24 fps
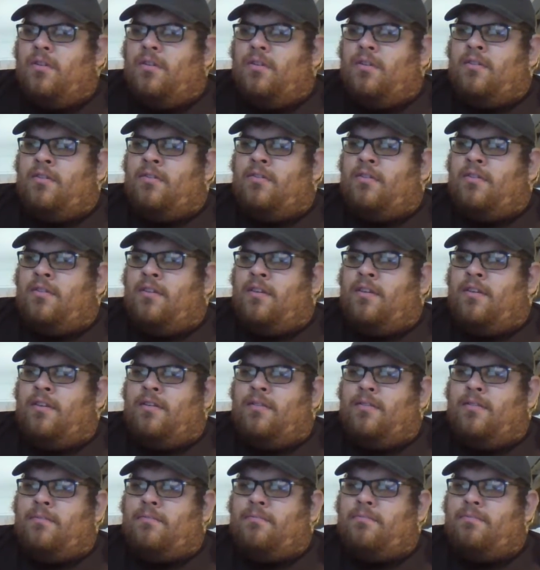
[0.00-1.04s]
let's
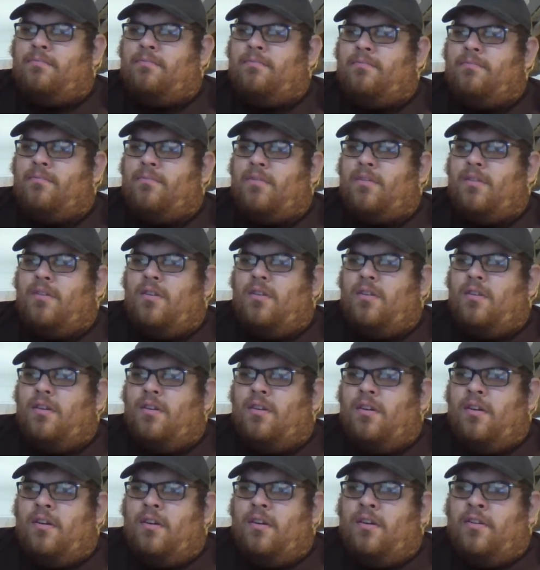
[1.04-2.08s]
say
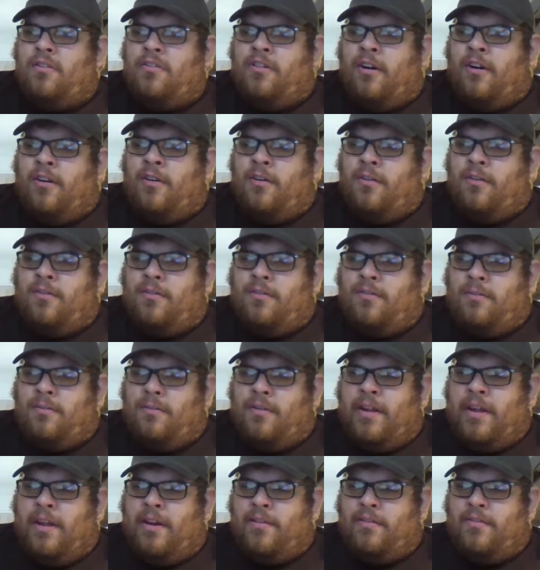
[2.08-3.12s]
Charles would
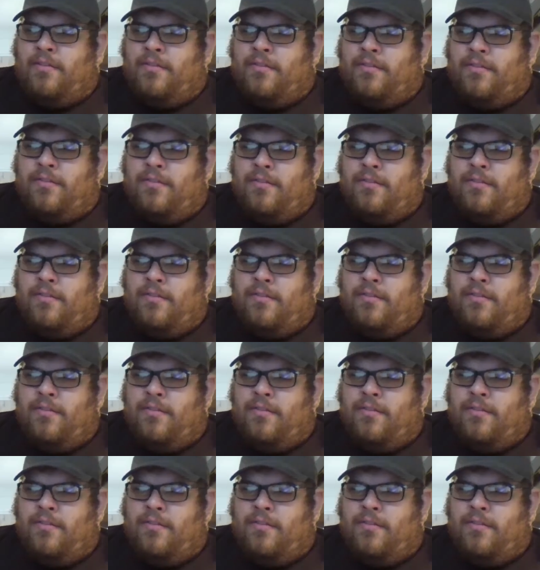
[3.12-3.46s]
have